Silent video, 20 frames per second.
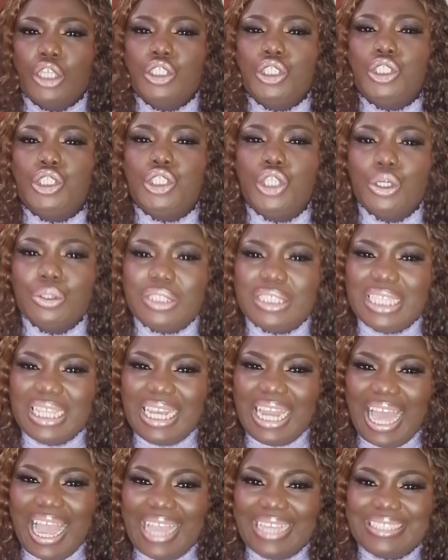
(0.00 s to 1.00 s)

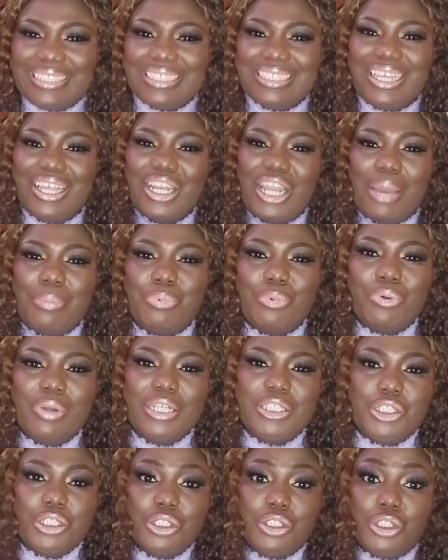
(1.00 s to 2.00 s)
Utilize
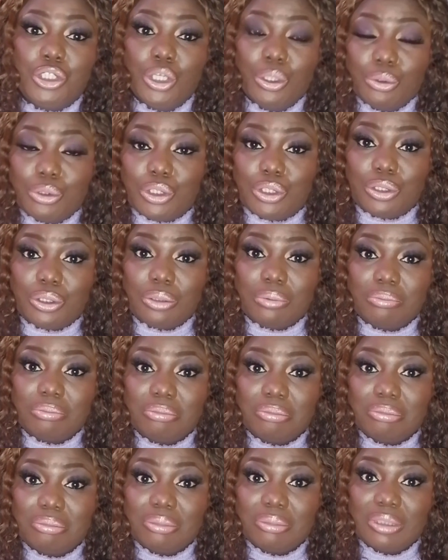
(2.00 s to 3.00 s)
collaboration tools.
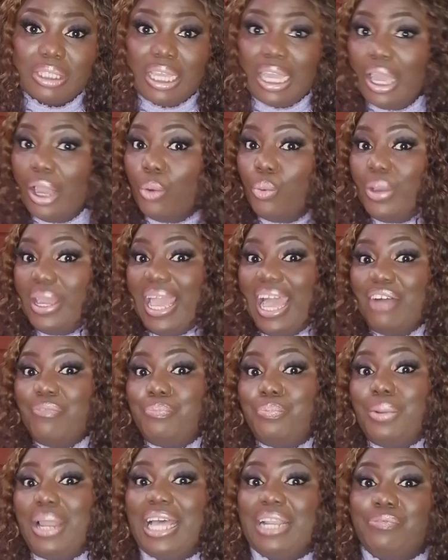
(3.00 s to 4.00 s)
We
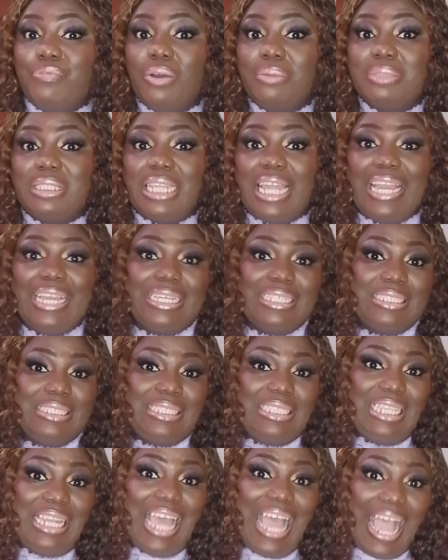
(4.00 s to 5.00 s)
have platforms like
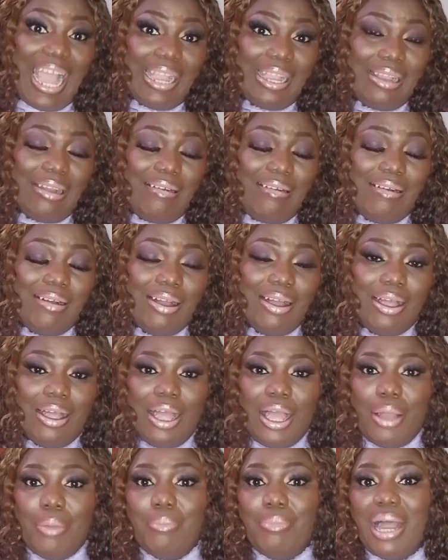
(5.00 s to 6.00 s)
Slack,
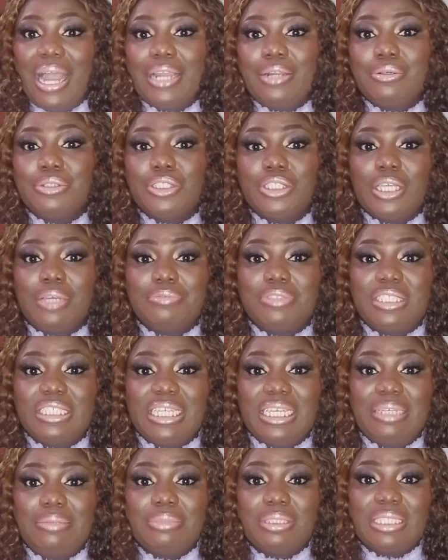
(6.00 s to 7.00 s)
Microsoft
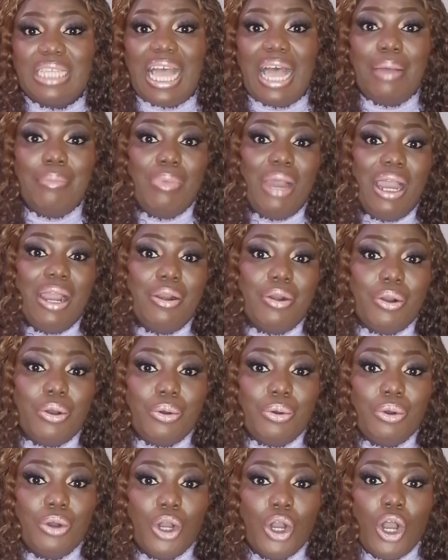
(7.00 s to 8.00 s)
Teams, and
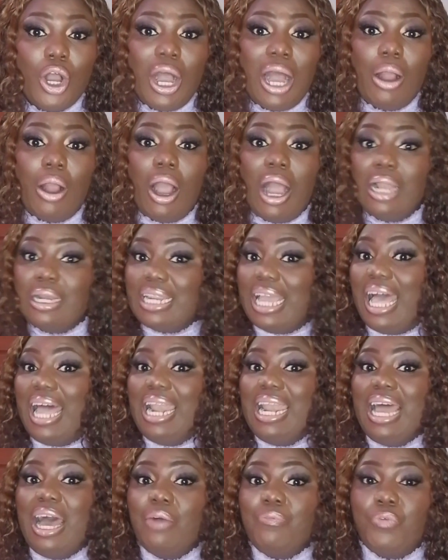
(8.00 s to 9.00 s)
Miro
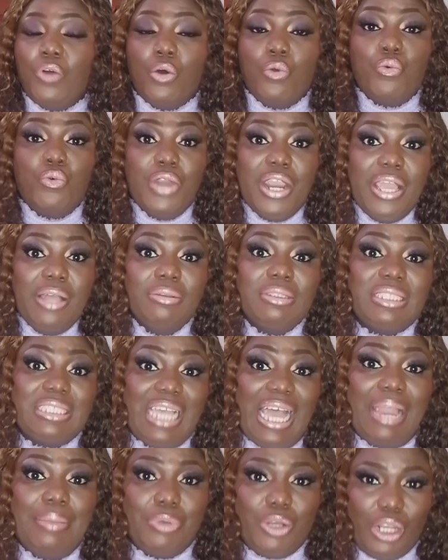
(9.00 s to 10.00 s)
that allow for
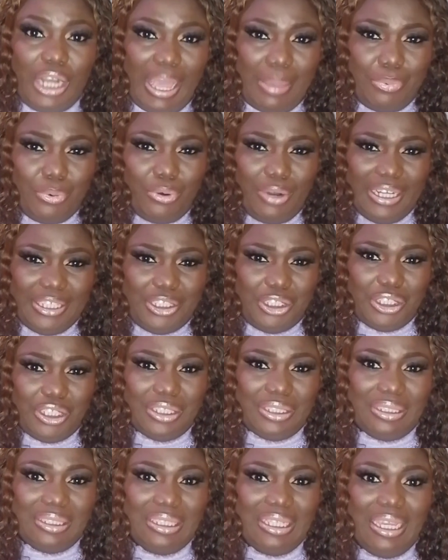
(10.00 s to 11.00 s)
real-time
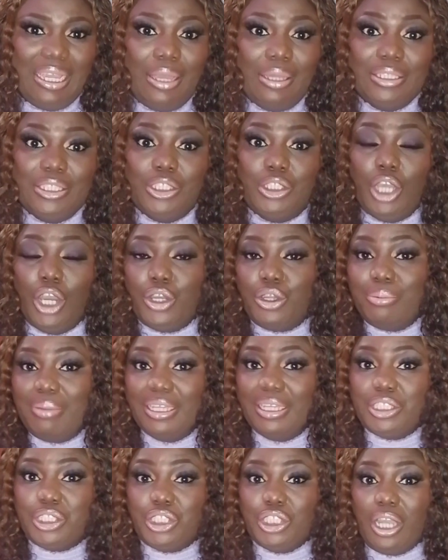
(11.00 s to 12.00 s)
collaboration,
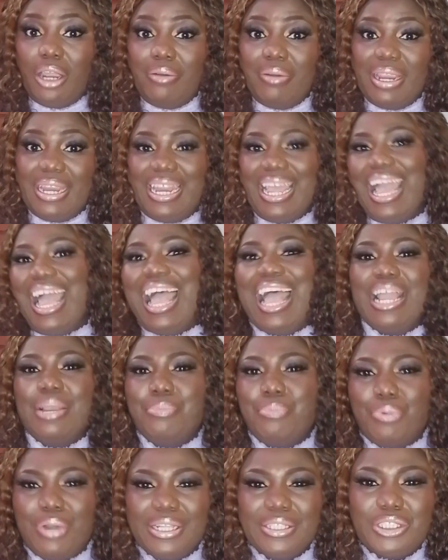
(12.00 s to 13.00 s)
document sharing, and
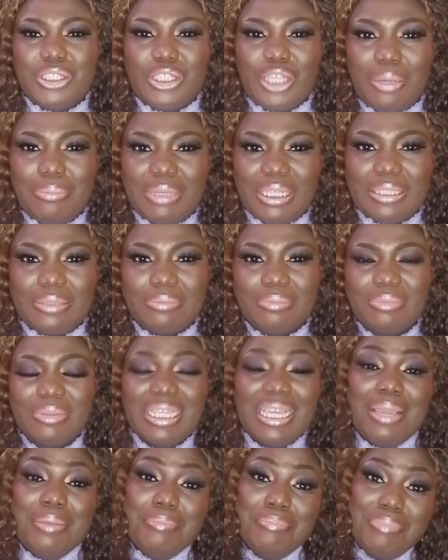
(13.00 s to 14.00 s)
brainstorming,
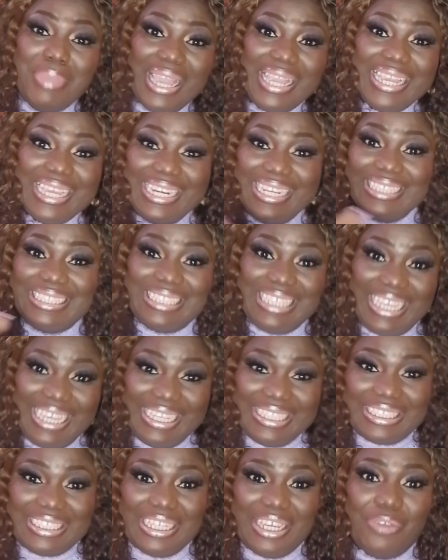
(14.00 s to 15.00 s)
making it
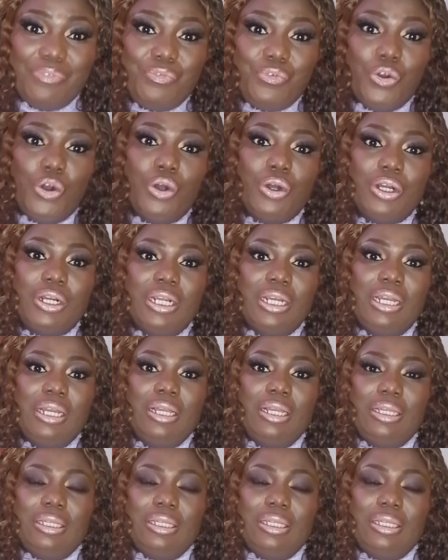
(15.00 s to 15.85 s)
easier for